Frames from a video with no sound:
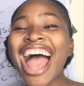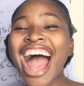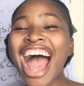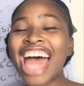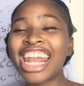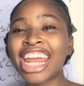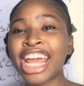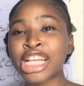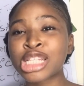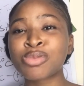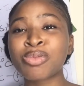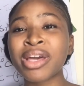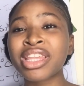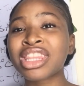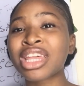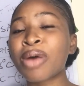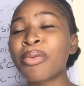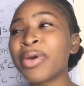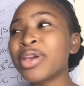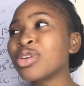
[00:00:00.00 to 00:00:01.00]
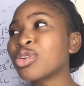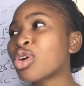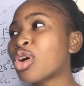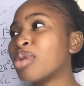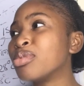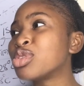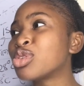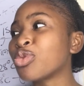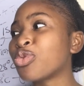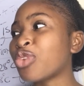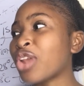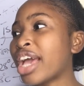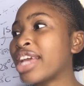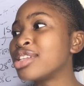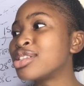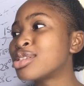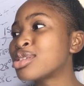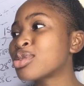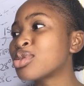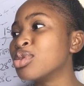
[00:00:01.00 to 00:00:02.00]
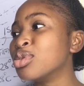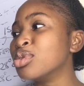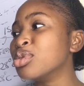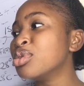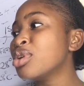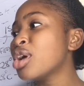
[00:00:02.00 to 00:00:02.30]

and expect that when you come to flight school